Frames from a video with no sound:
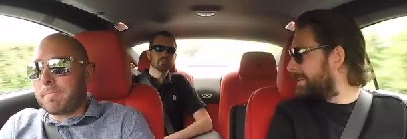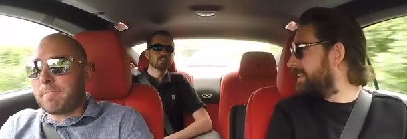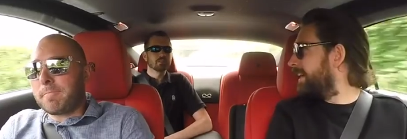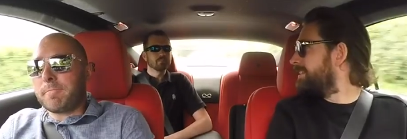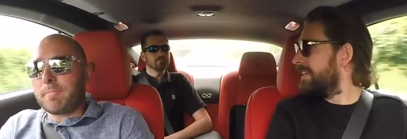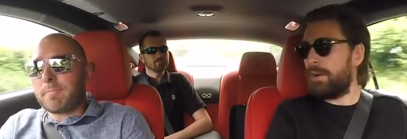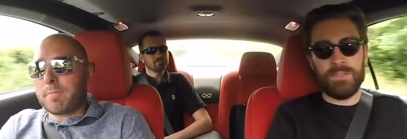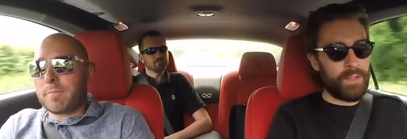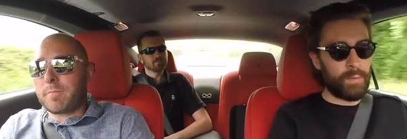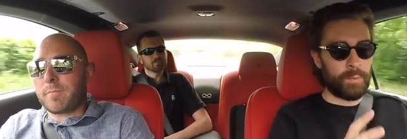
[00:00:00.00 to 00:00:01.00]
Speaker 1: did the idea of
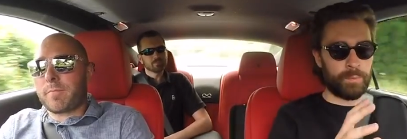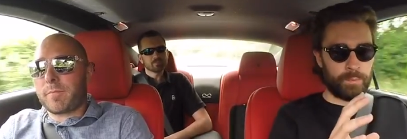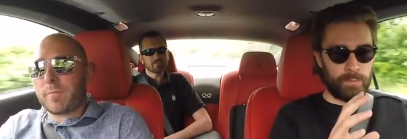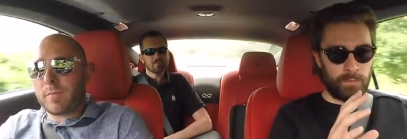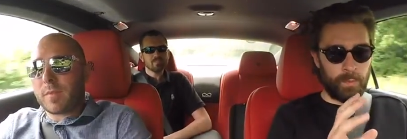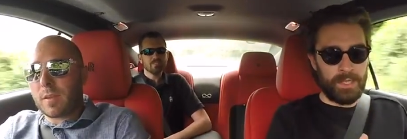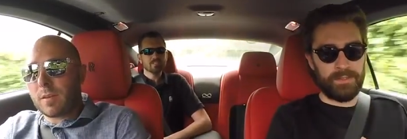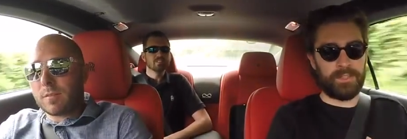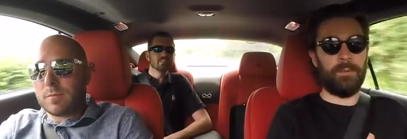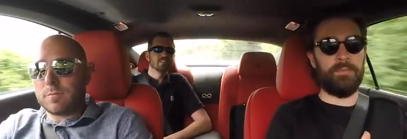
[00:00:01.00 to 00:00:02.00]
the
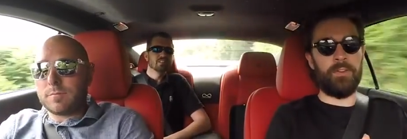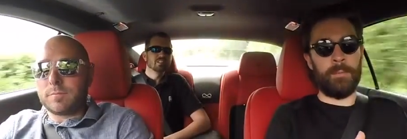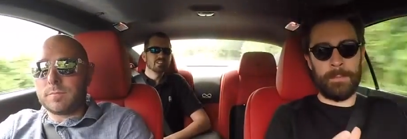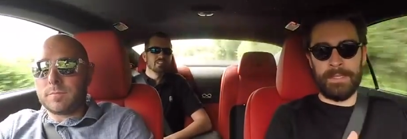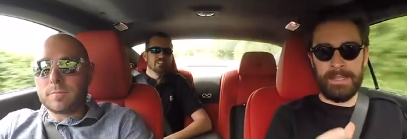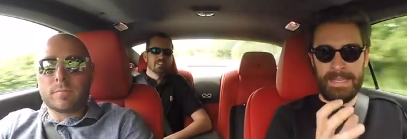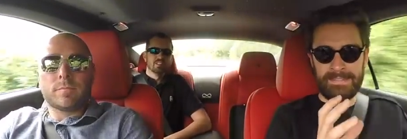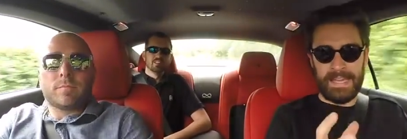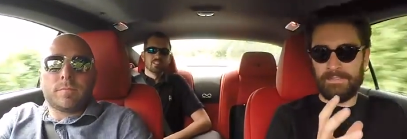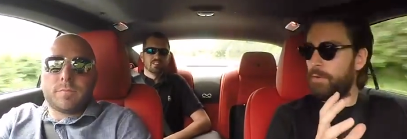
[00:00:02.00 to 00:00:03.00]
wheels come from? I mean, is
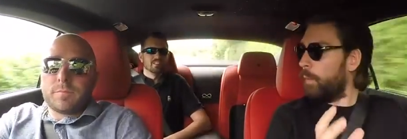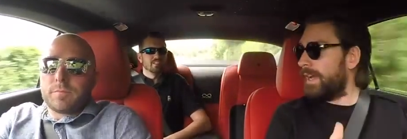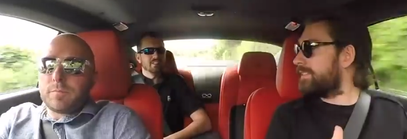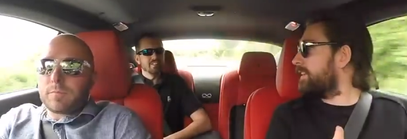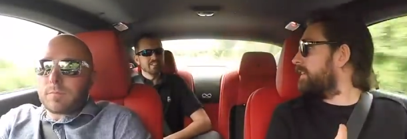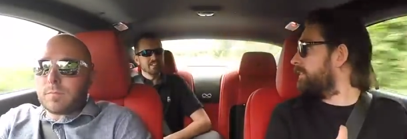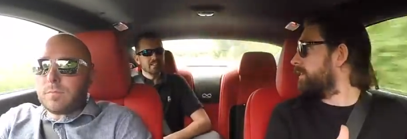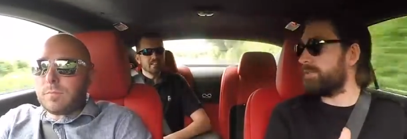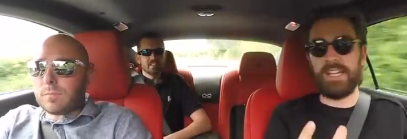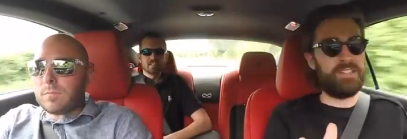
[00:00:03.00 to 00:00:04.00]
that for weight saving,
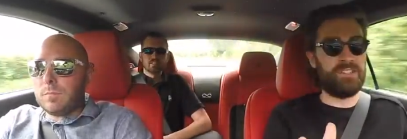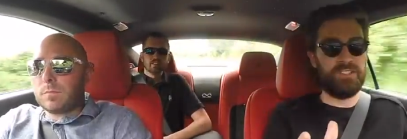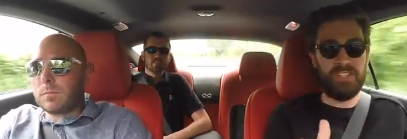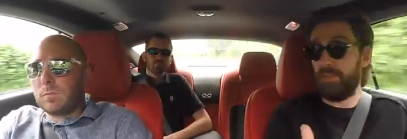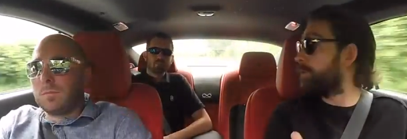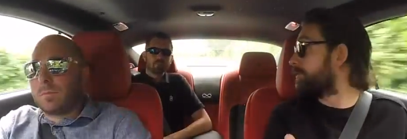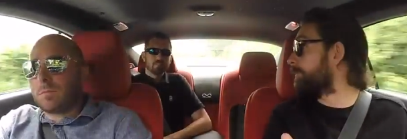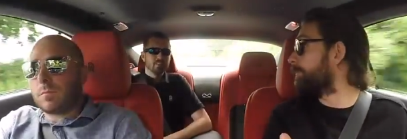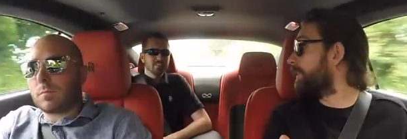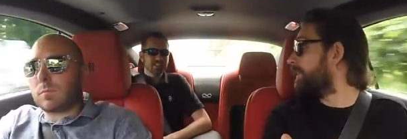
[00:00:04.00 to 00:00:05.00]
or is that just because it's
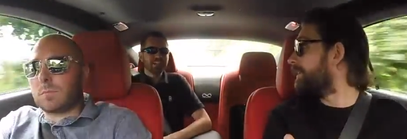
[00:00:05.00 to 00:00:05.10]
awesome?